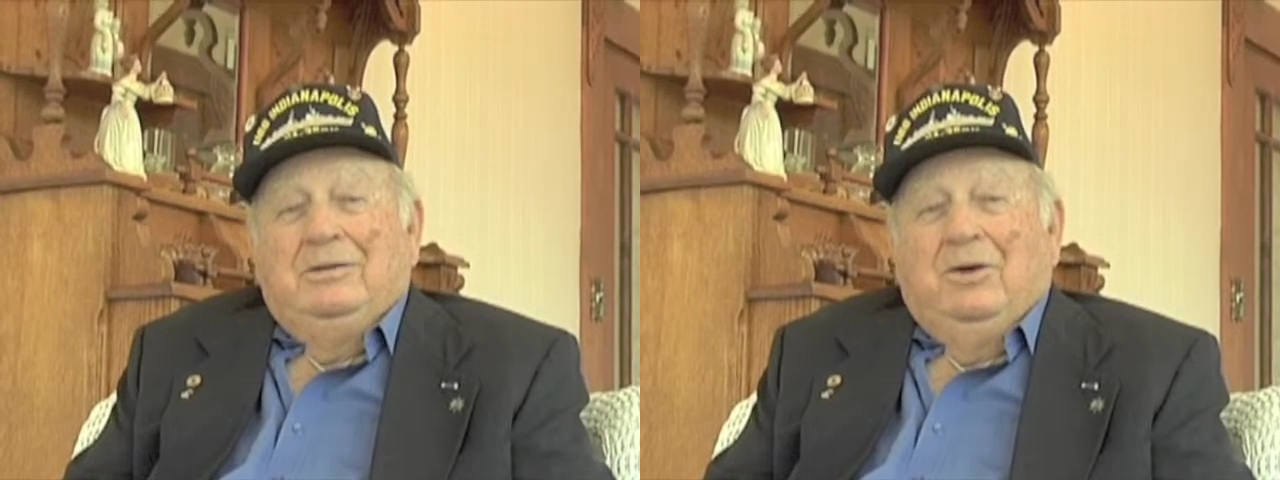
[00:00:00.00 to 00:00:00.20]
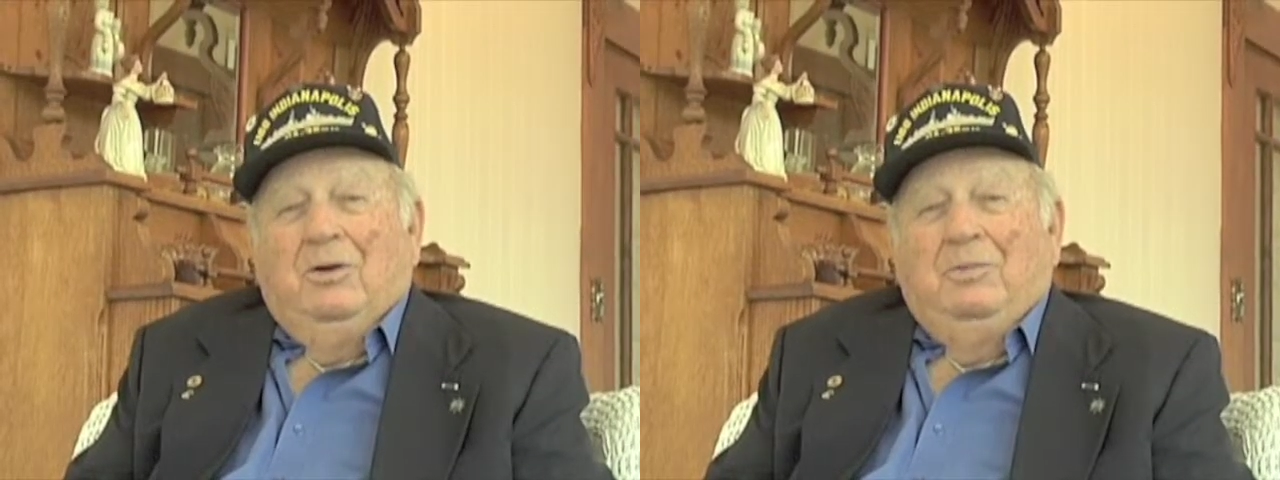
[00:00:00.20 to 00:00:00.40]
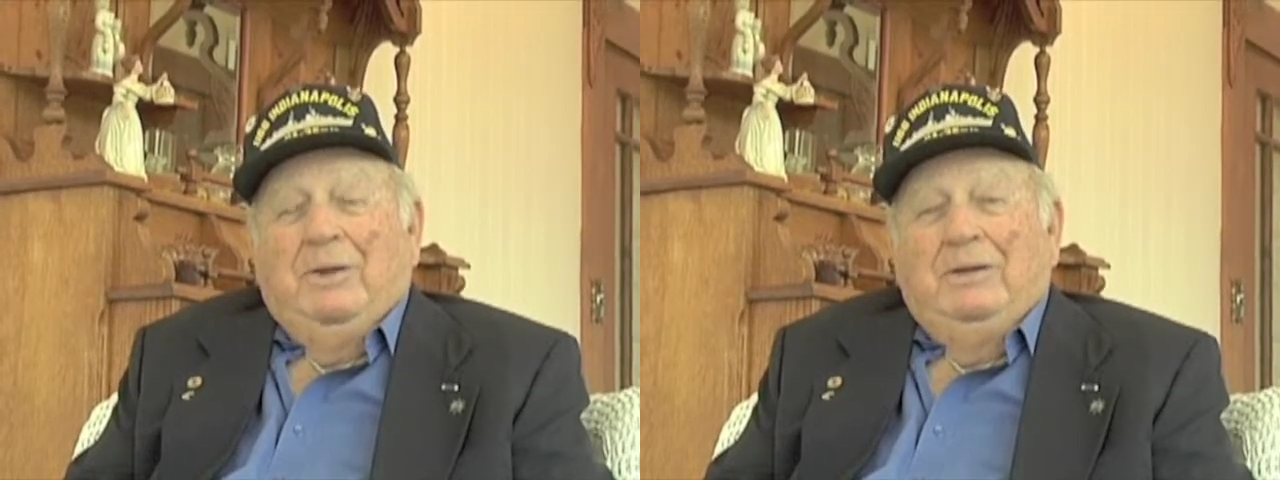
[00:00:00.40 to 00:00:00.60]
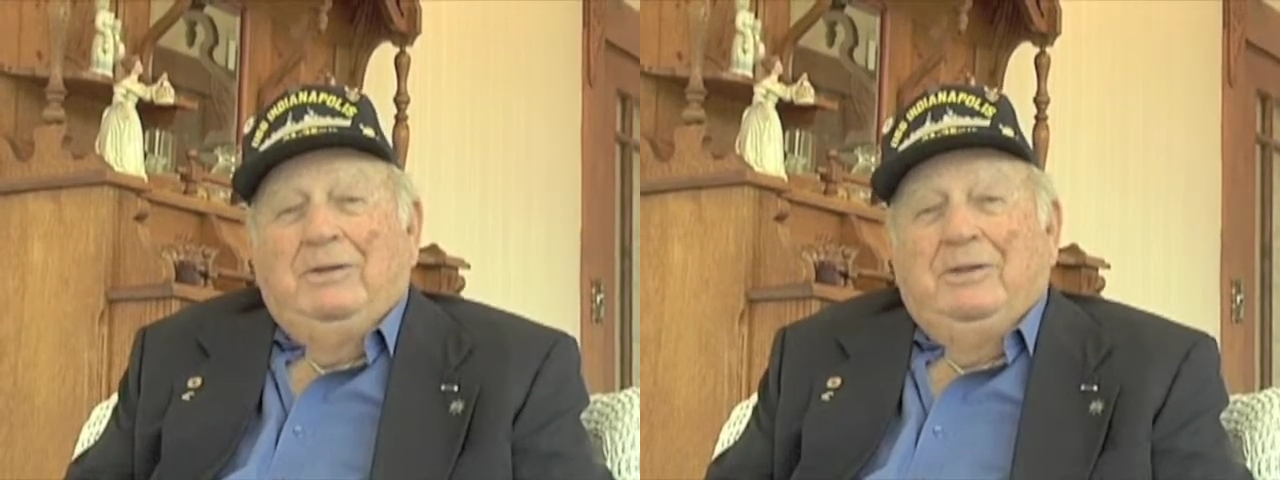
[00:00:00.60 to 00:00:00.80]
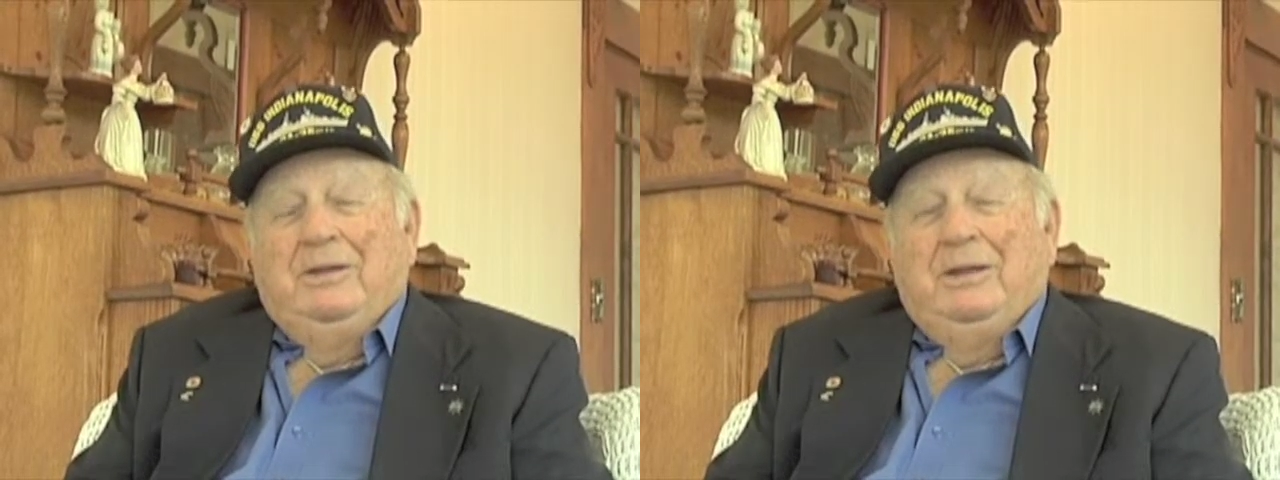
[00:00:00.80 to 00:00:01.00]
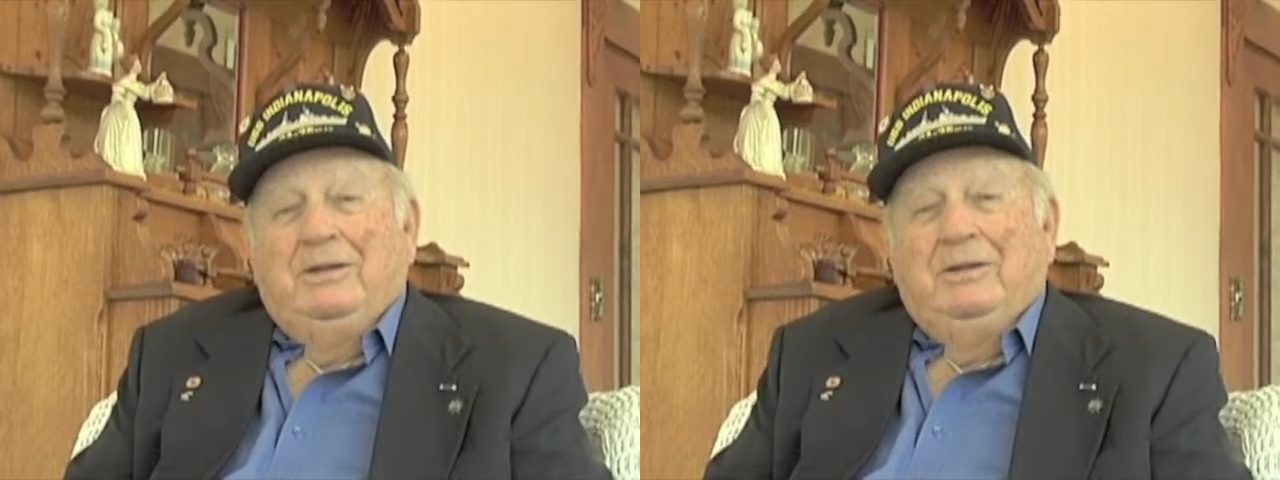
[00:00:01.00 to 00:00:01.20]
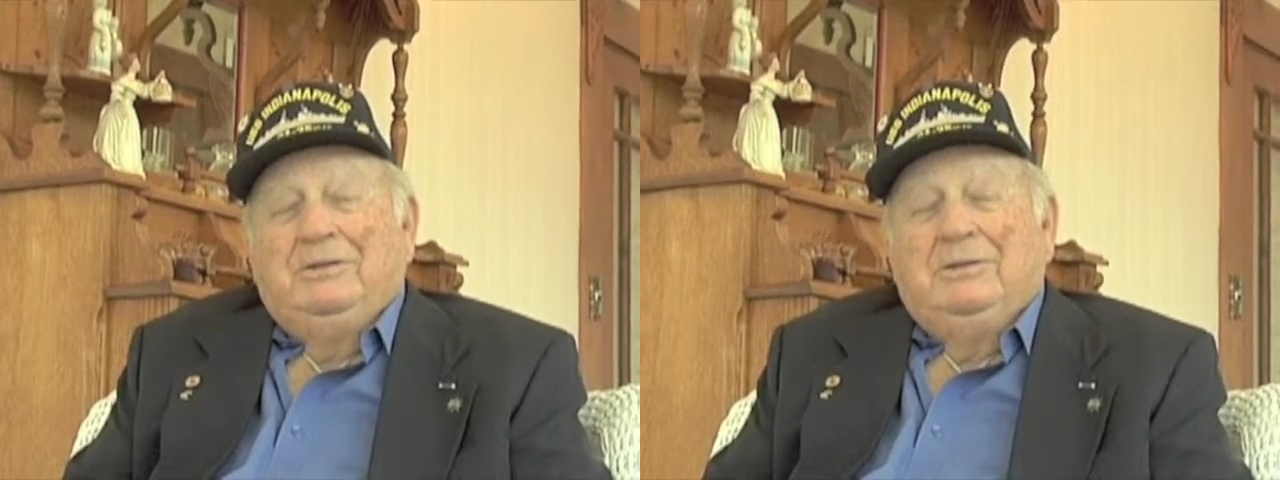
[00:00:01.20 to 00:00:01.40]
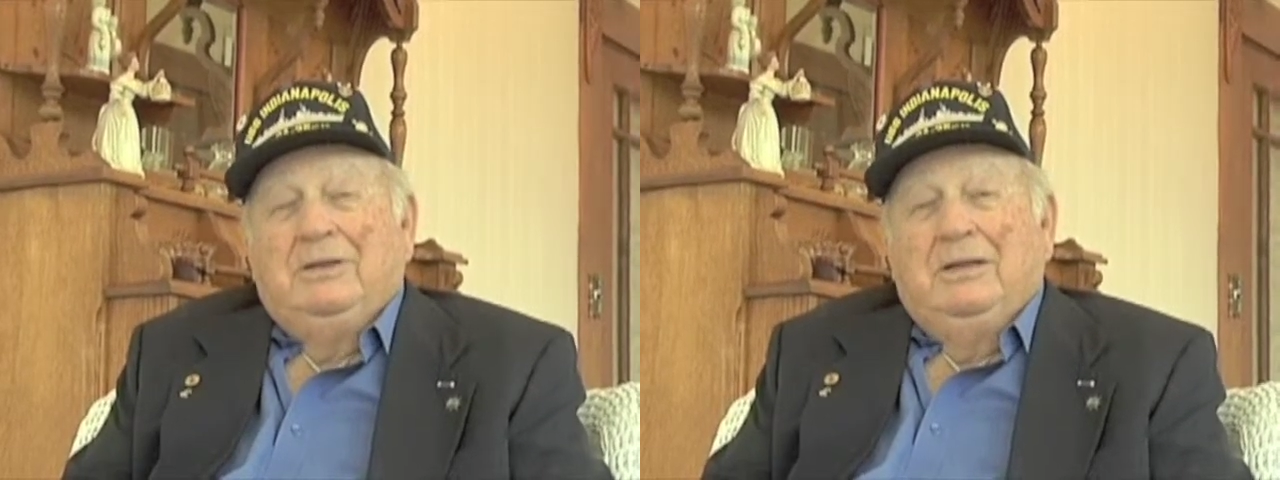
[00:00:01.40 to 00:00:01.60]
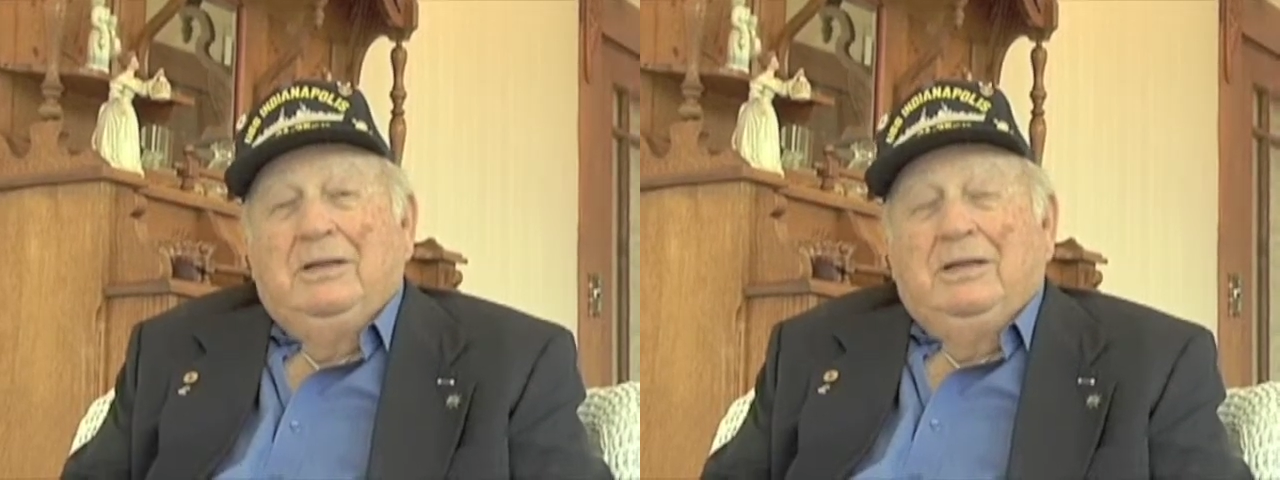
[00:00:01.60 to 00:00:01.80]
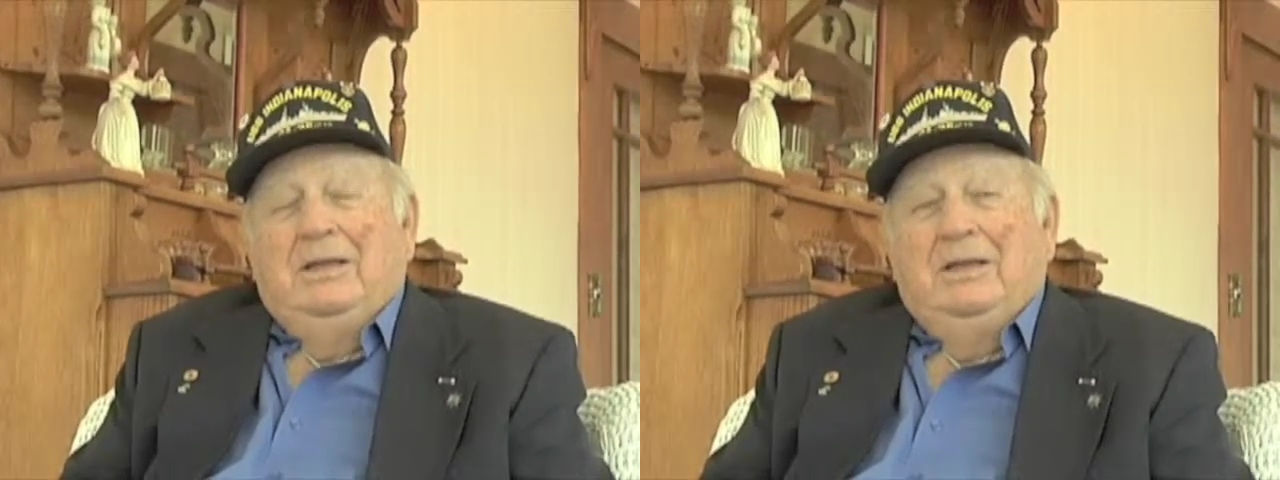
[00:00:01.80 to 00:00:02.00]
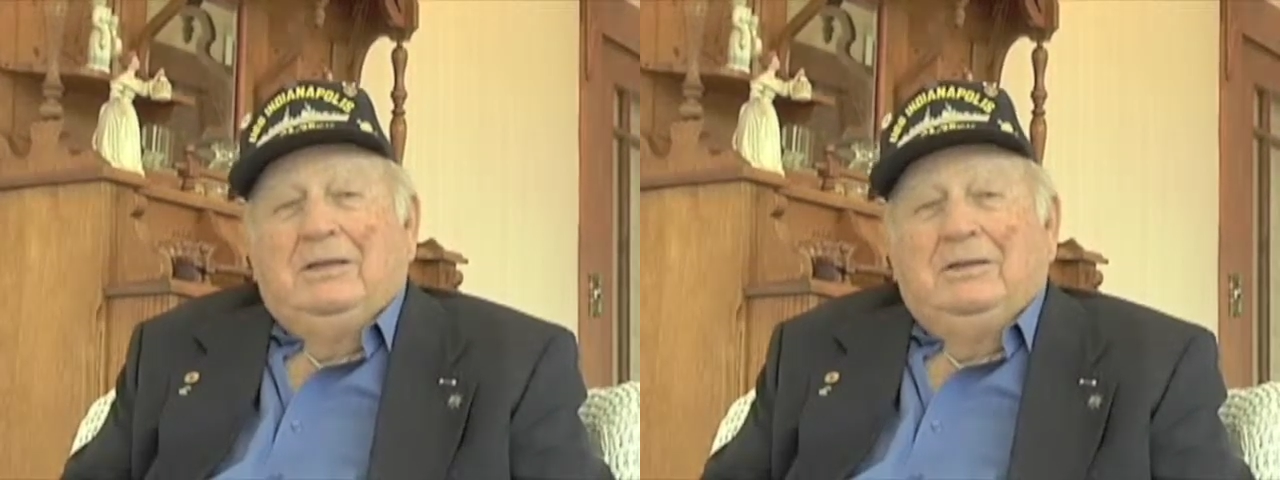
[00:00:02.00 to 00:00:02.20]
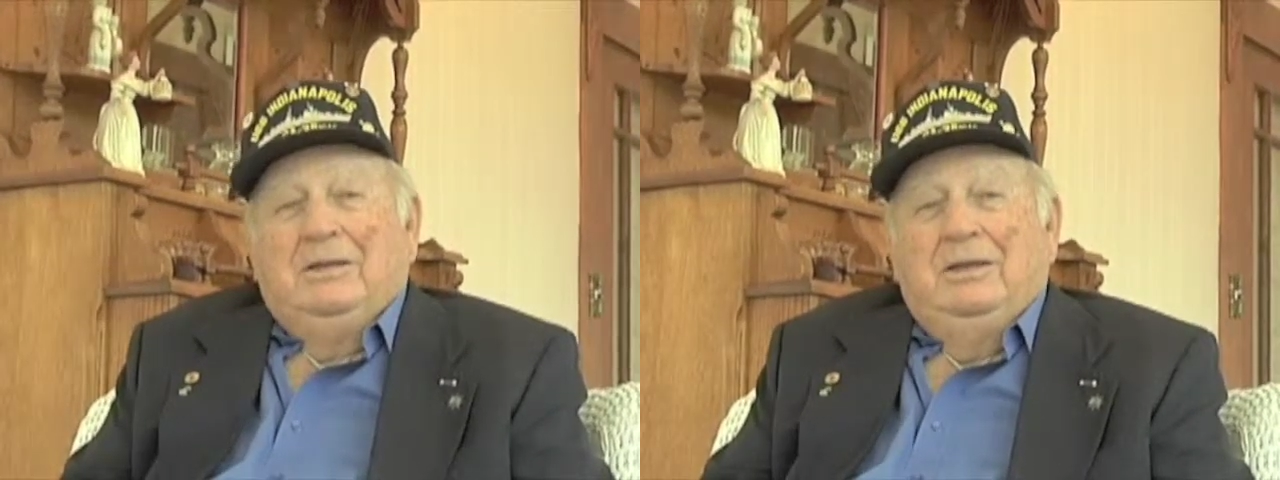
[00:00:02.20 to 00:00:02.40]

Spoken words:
torpedo that hit us hit